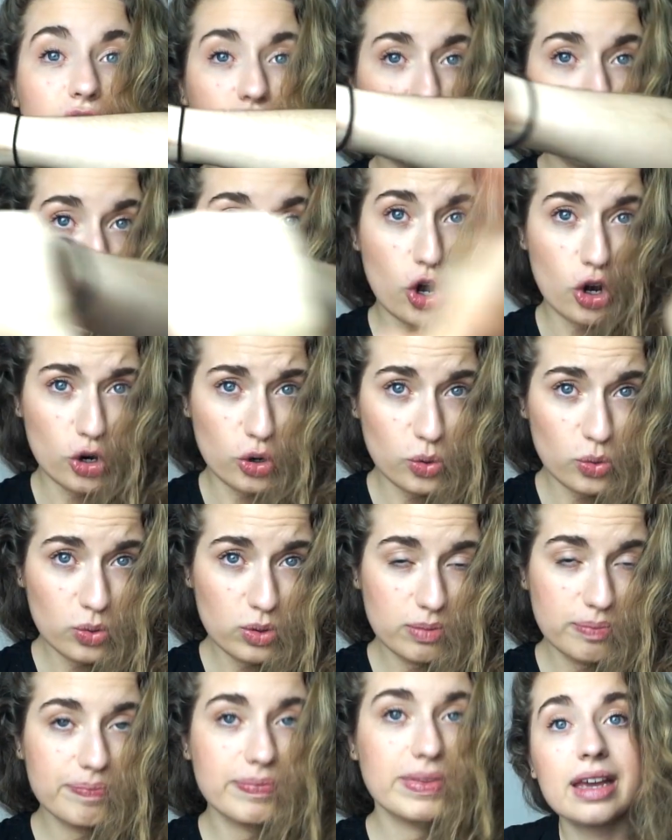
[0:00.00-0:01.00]

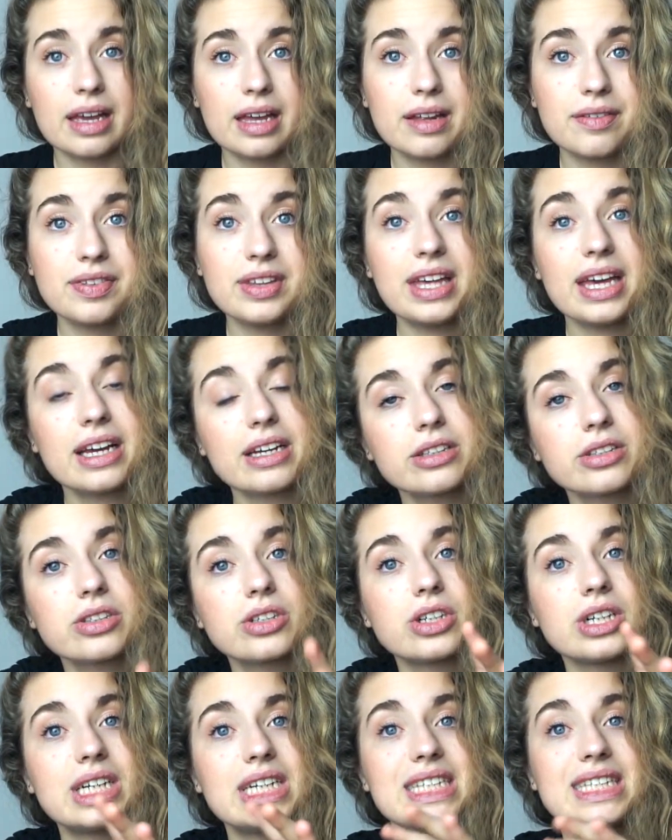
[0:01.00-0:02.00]
No. If the
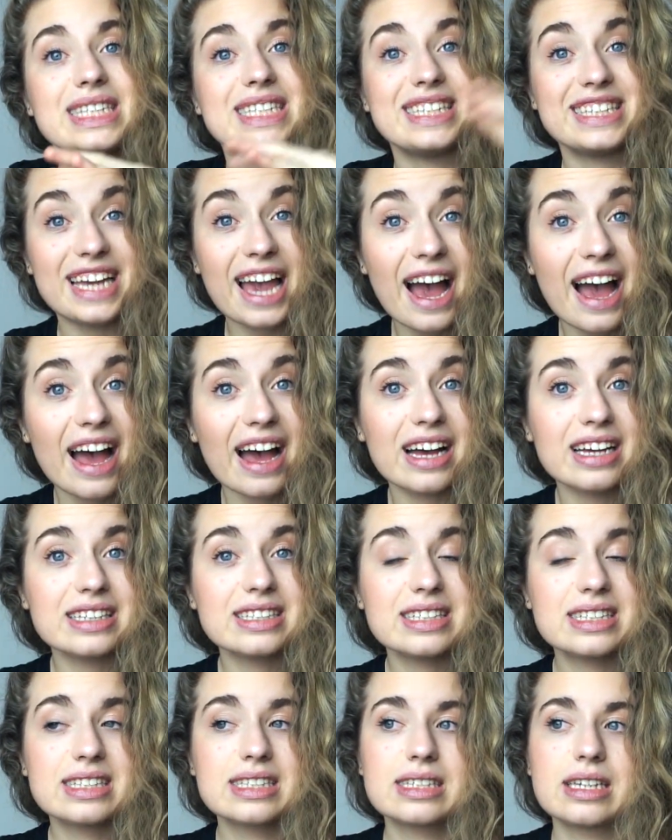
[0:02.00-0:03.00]
answer is
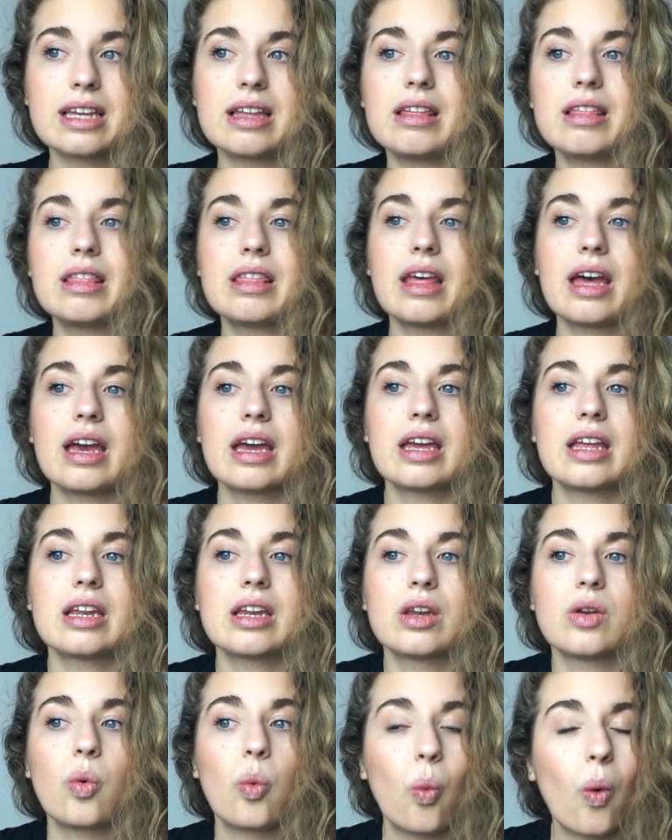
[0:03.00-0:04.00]
yes,
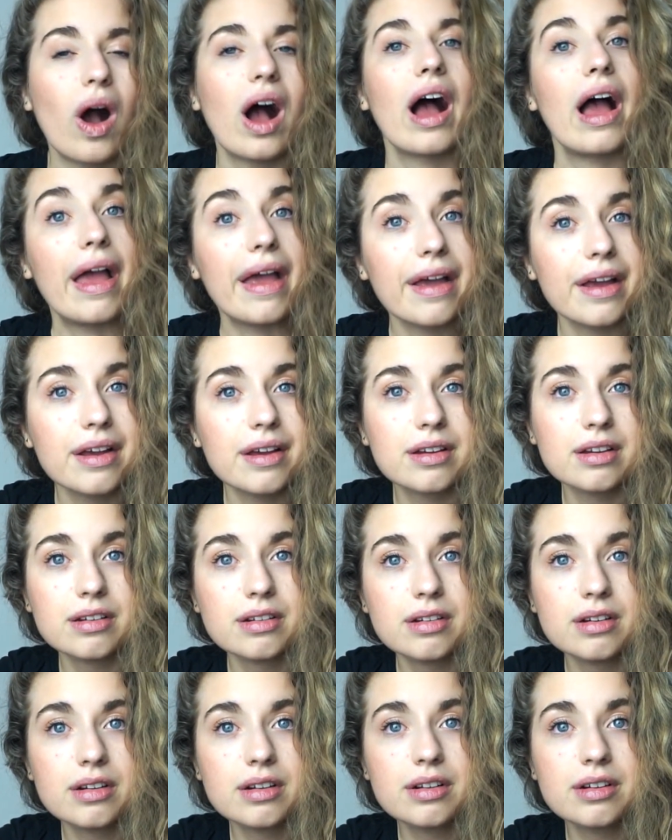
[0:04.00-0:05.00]
then why?
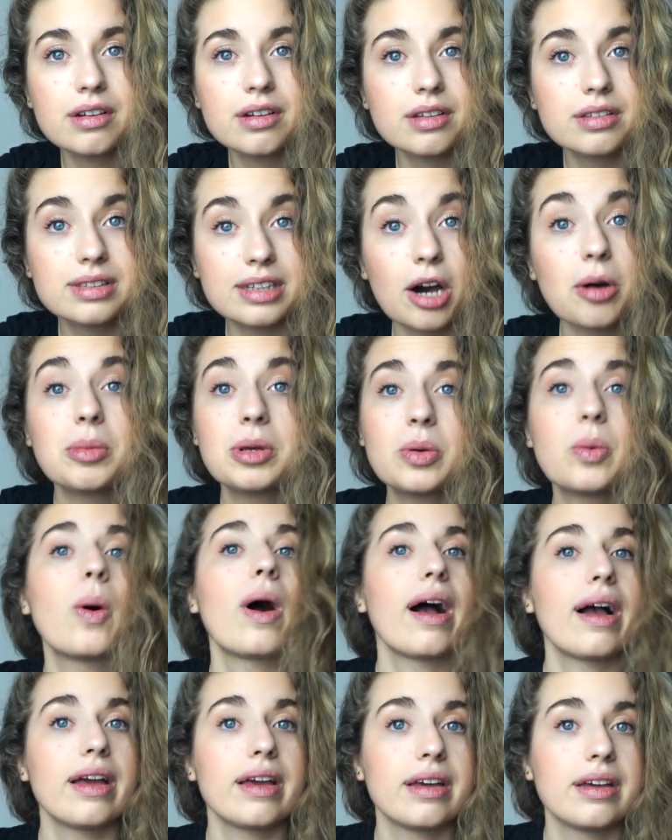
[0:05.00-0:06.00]
Tell me
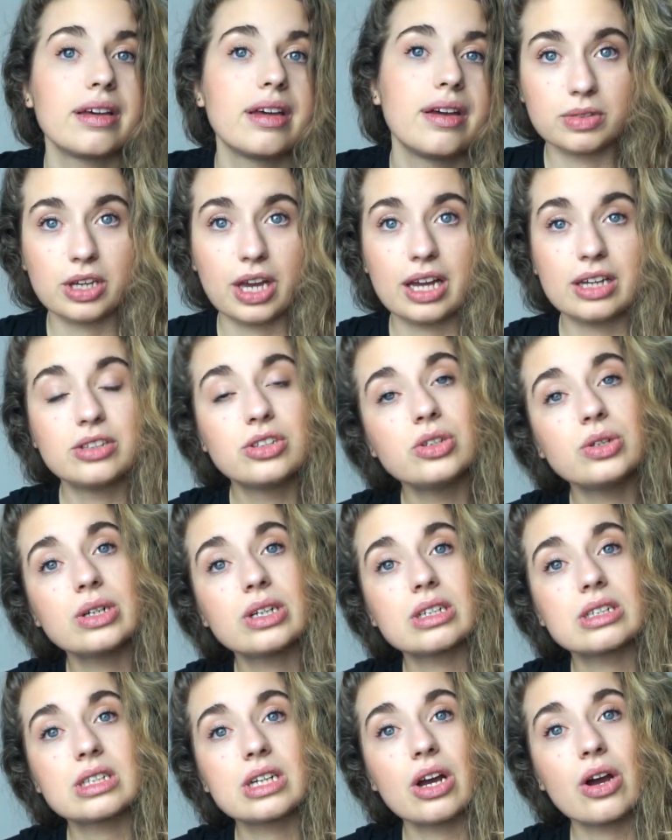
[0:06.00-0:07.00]
why. Okay, 2
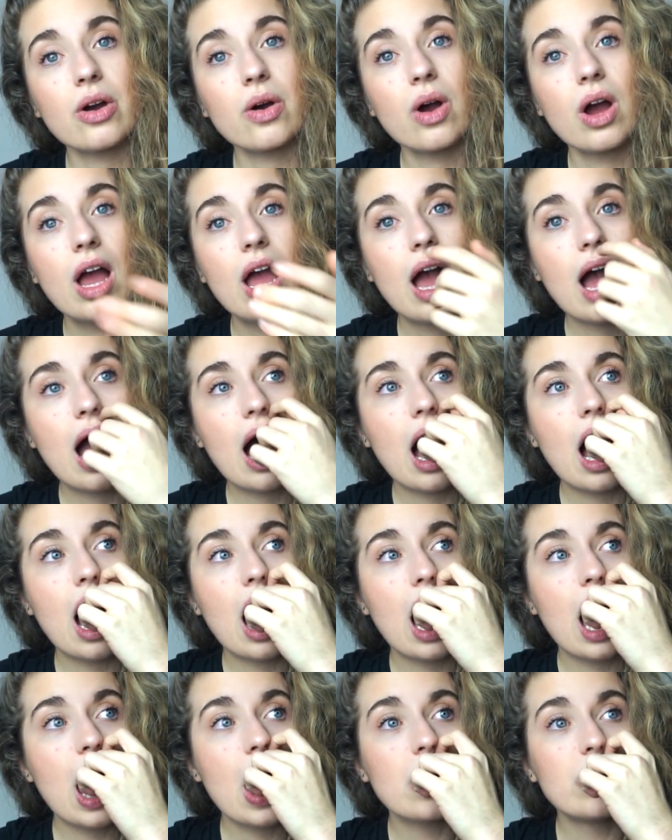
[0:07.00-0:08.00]
years ago,
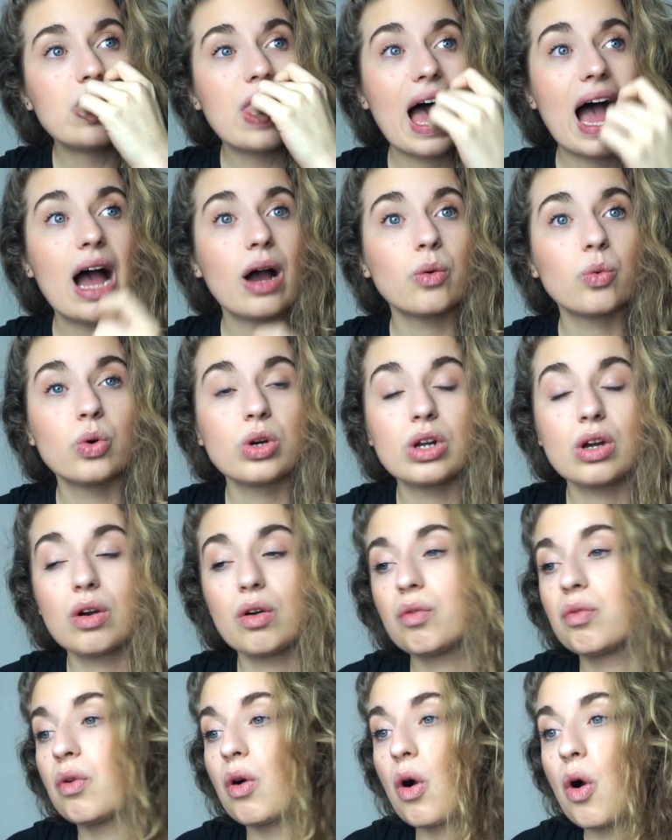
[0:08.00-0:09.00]
that would
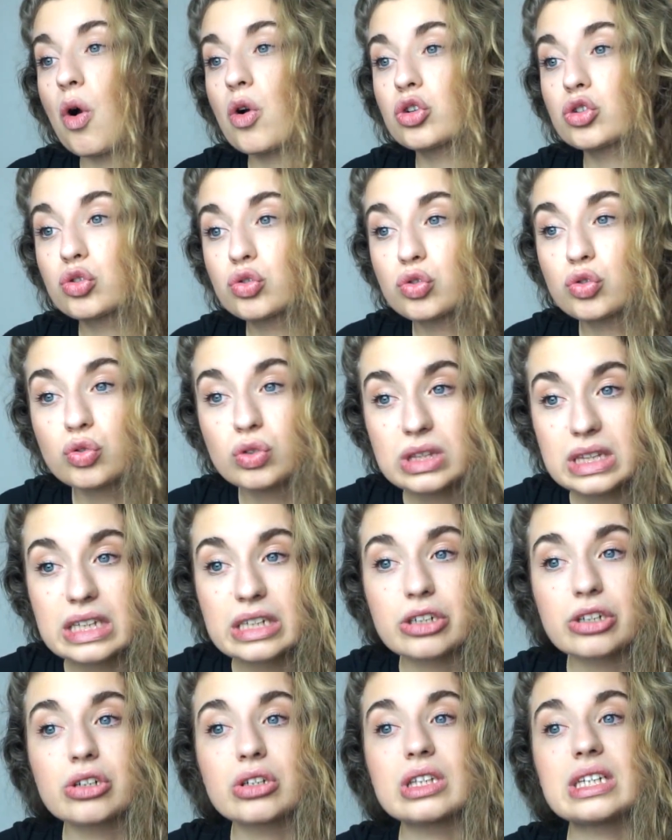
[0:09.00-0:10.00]
have
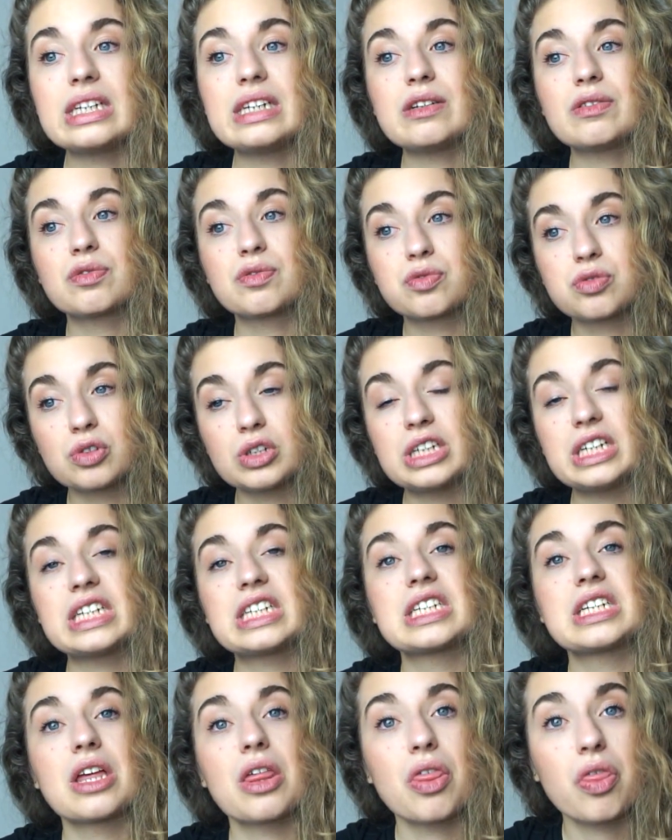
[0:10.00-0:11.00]
literally
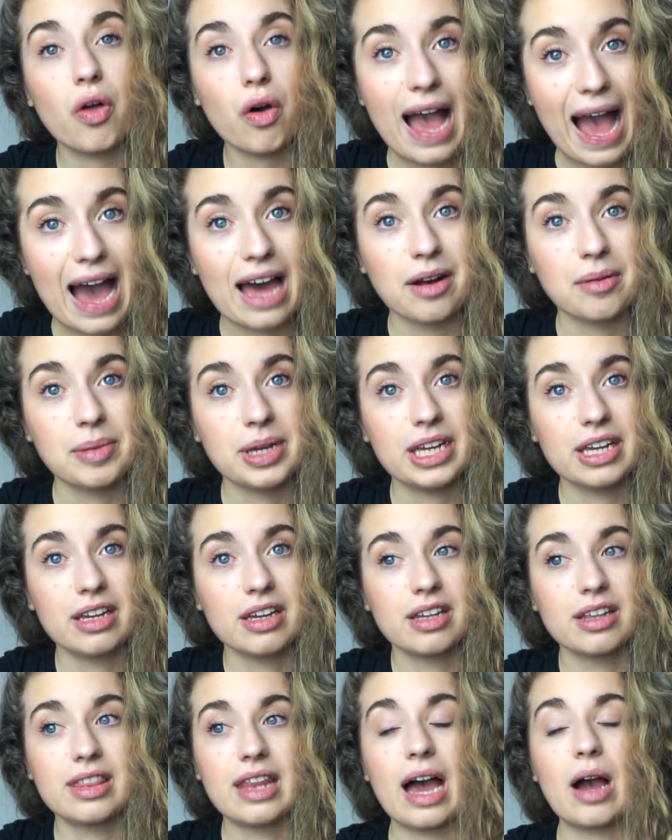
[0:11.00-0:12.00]
freaked the out of me.
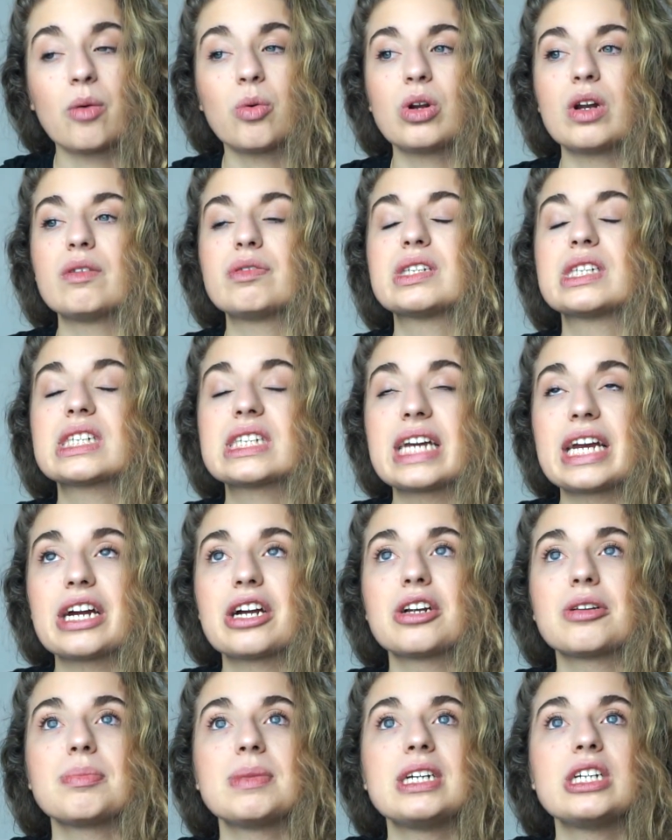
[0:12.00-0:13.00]
That would have
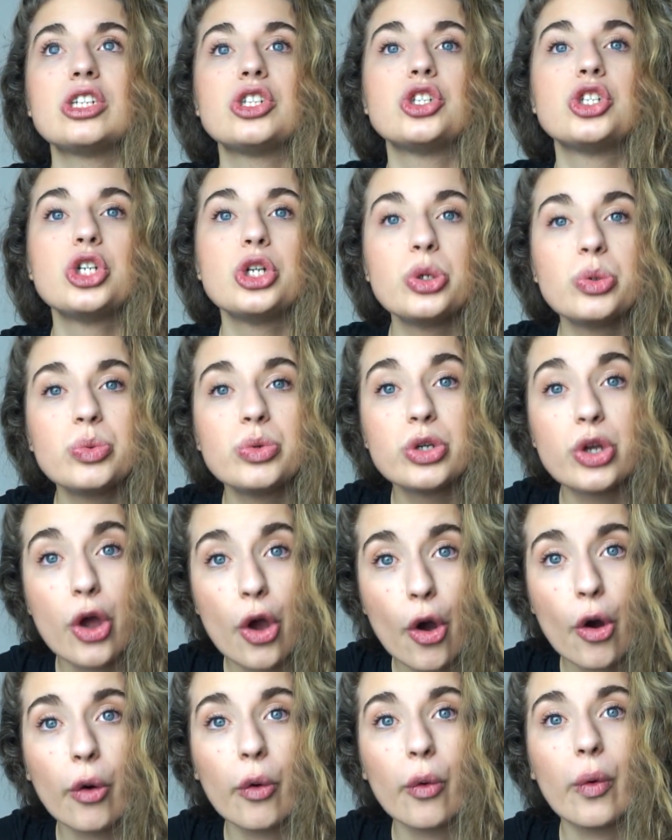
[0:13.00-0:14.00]
scared me to
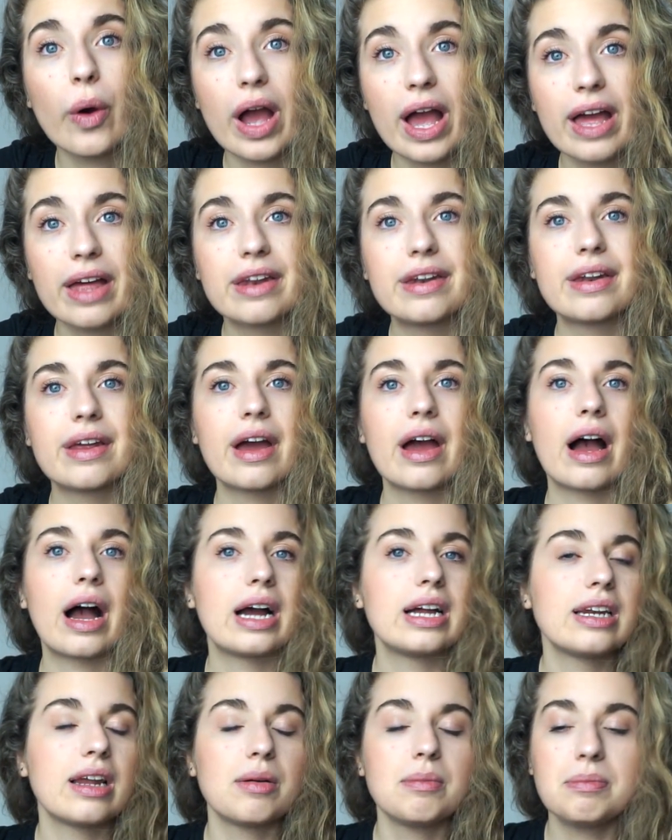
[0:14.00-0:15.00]
no end.
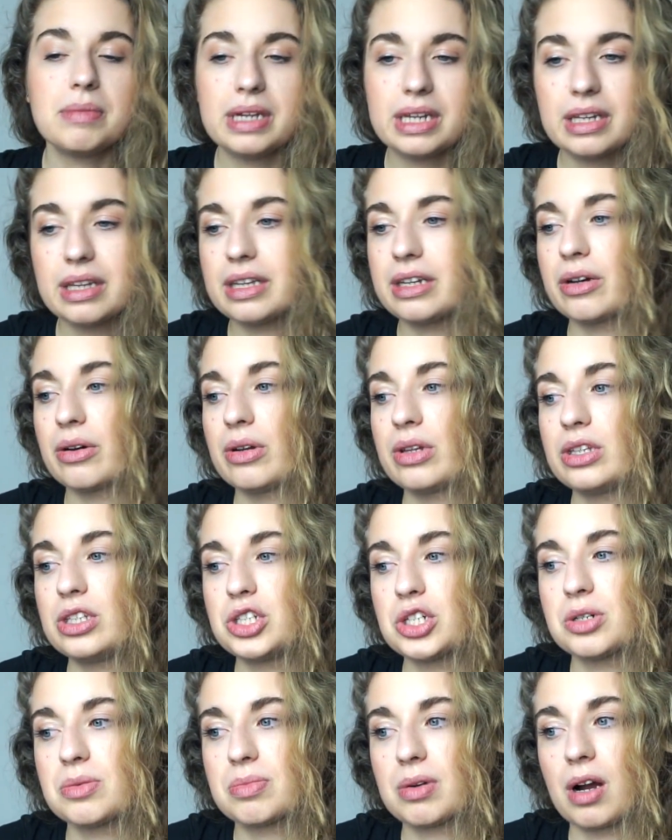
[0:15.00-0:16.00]
I'd immediately go to the
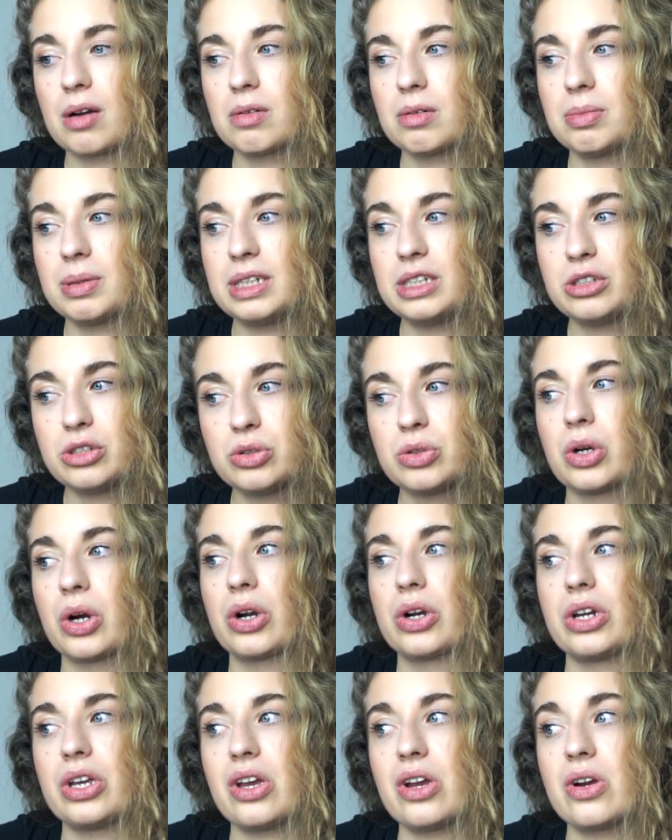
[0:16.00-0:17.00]
gym, probably do
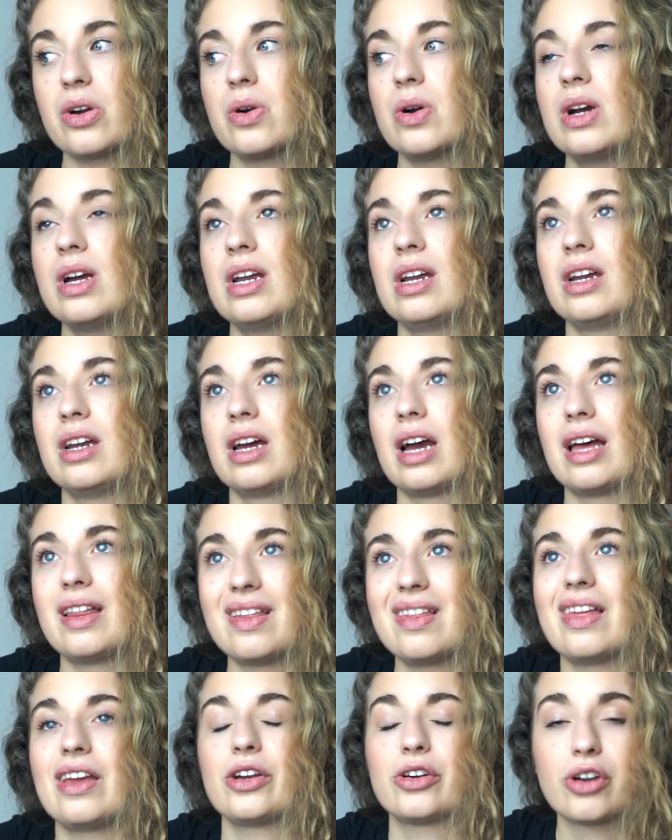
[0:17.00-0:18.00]
cardio, and
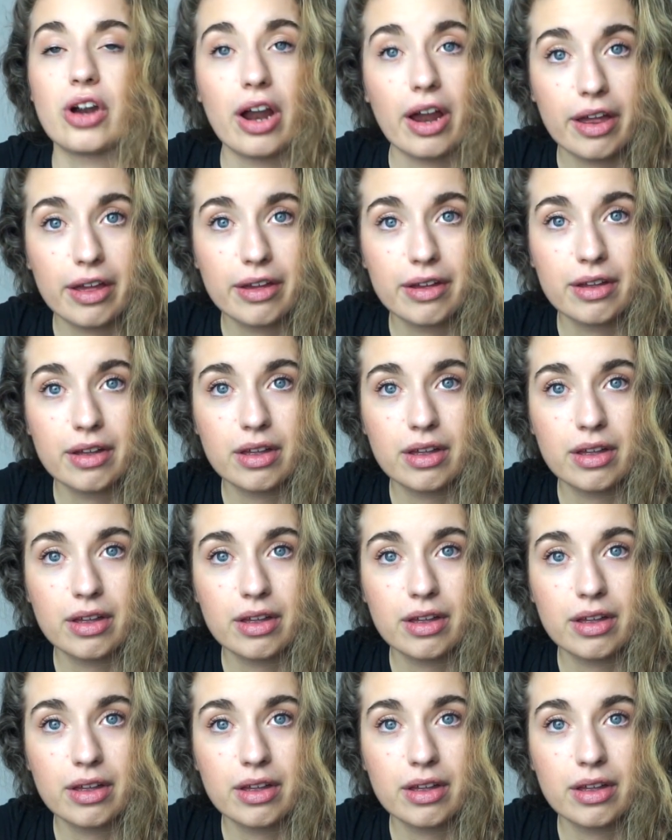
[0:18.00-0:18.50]
then like cry.